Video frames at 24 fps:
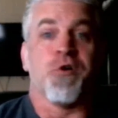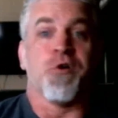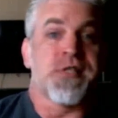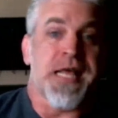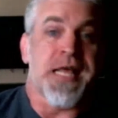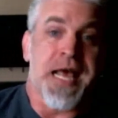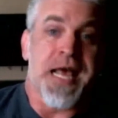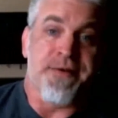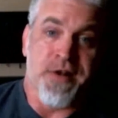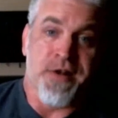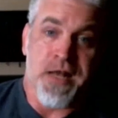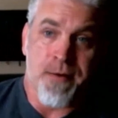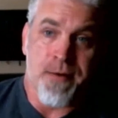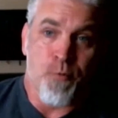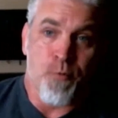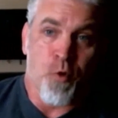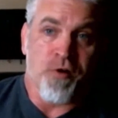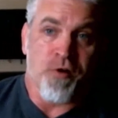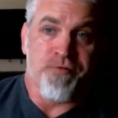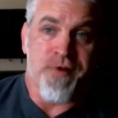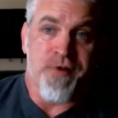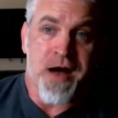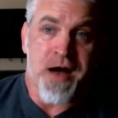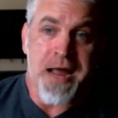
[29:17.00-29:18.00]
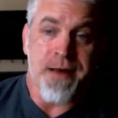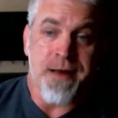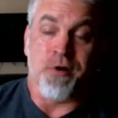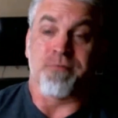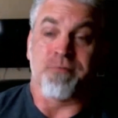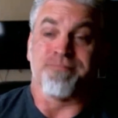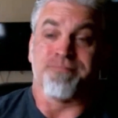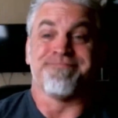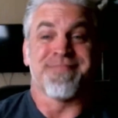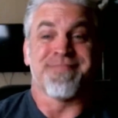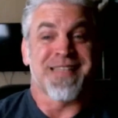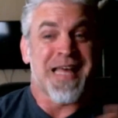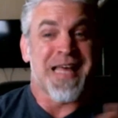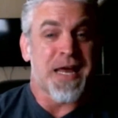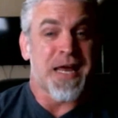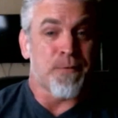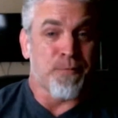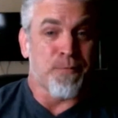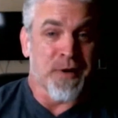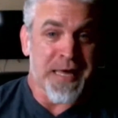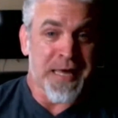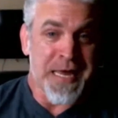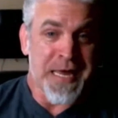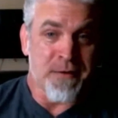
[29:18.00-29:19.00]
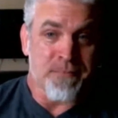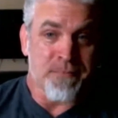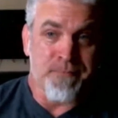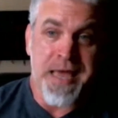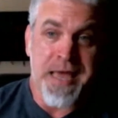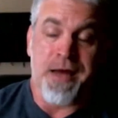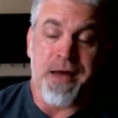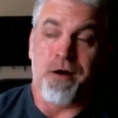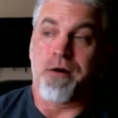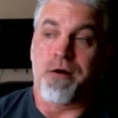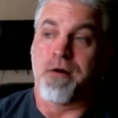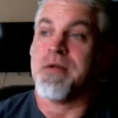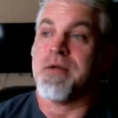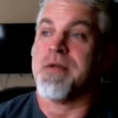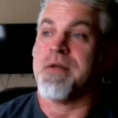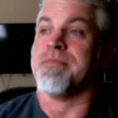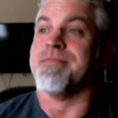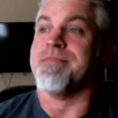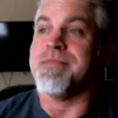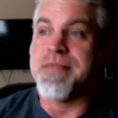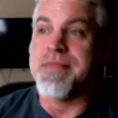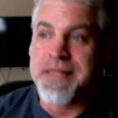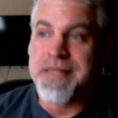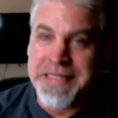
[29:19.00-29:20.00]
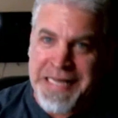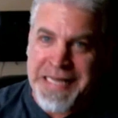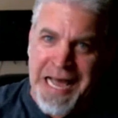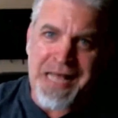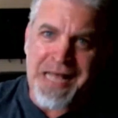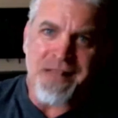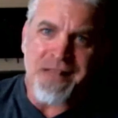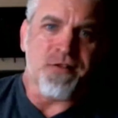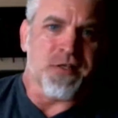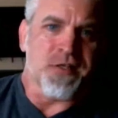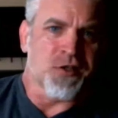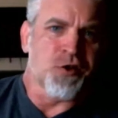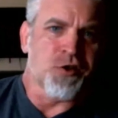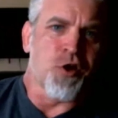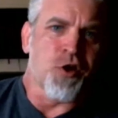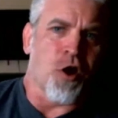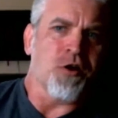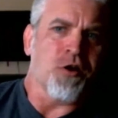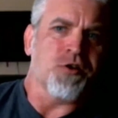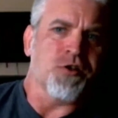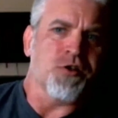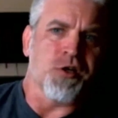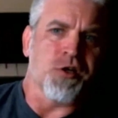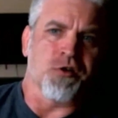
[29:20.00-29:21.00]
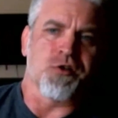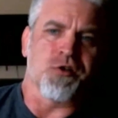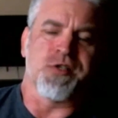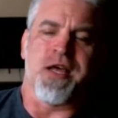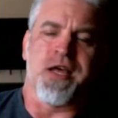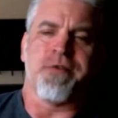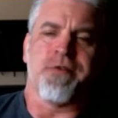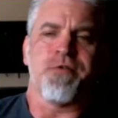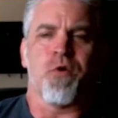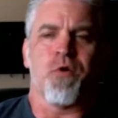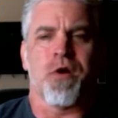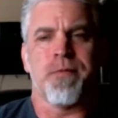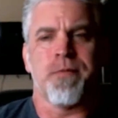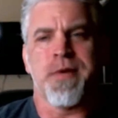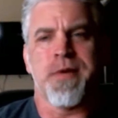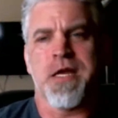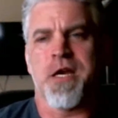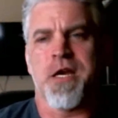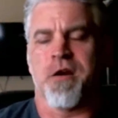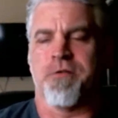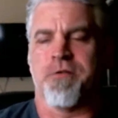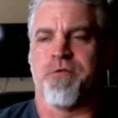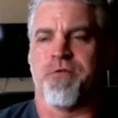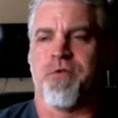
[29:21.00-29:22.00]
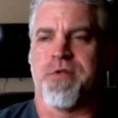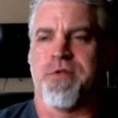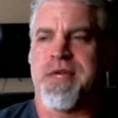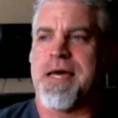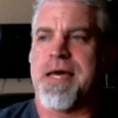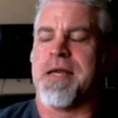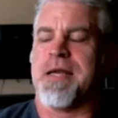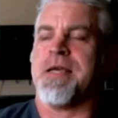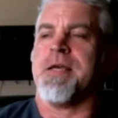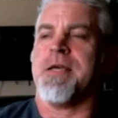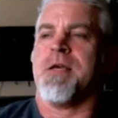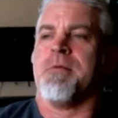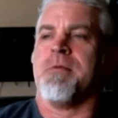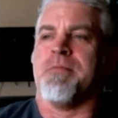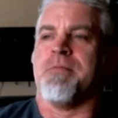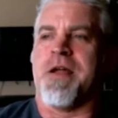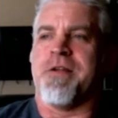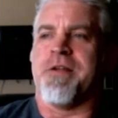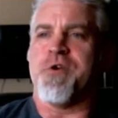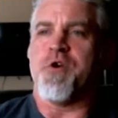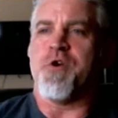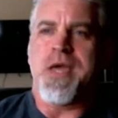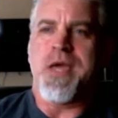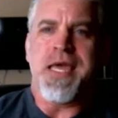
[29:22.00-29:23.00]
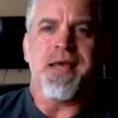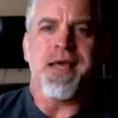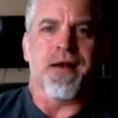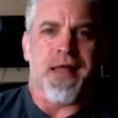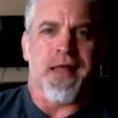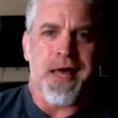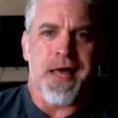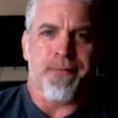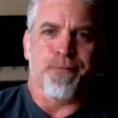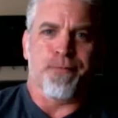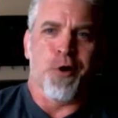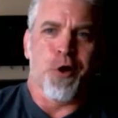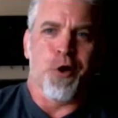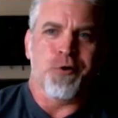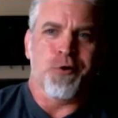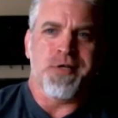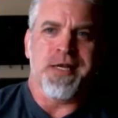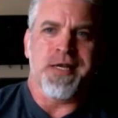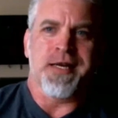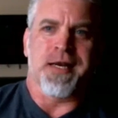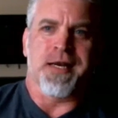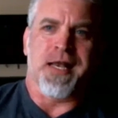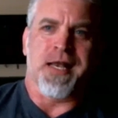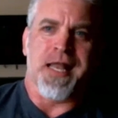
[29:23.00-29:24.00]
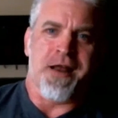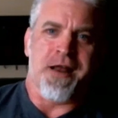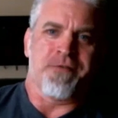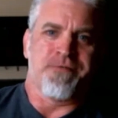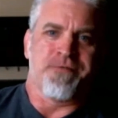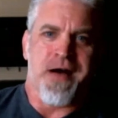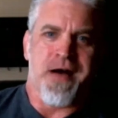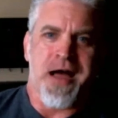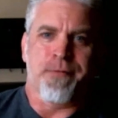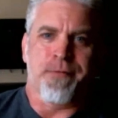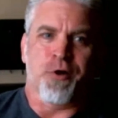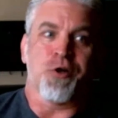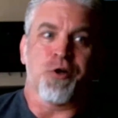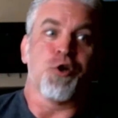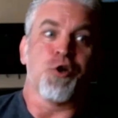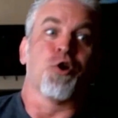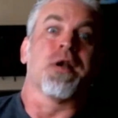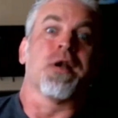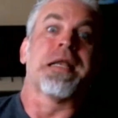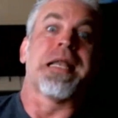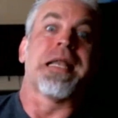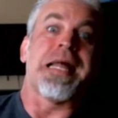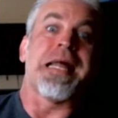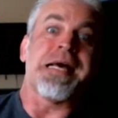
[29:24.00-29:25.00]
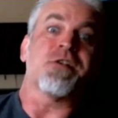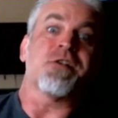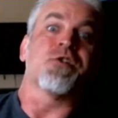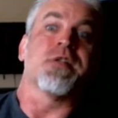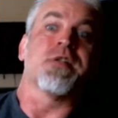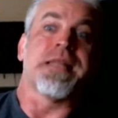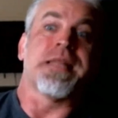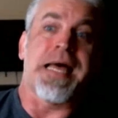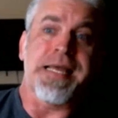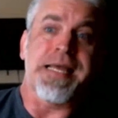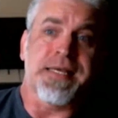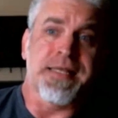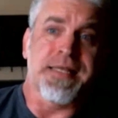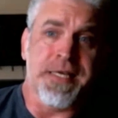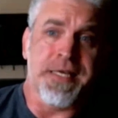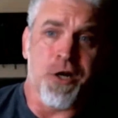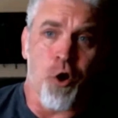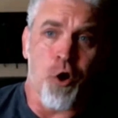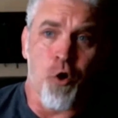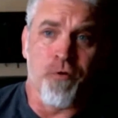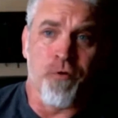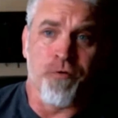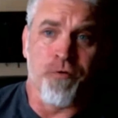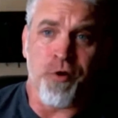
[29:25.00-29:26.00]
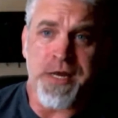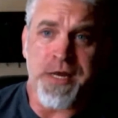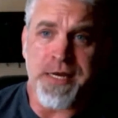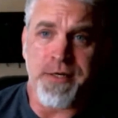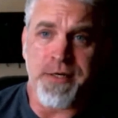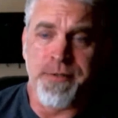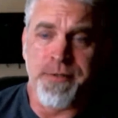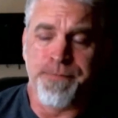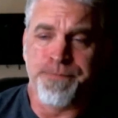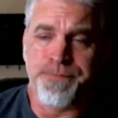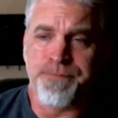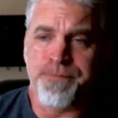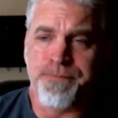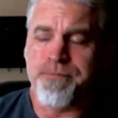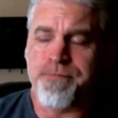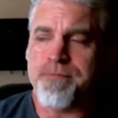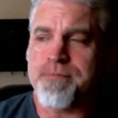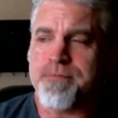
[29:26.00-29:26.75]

Foods that have a lot more fiber, a lot of plant matter, not the starchier stuff. You want to be careful with that. But if you eat a lot of protein and a lot of fiber, you're less likely to overeat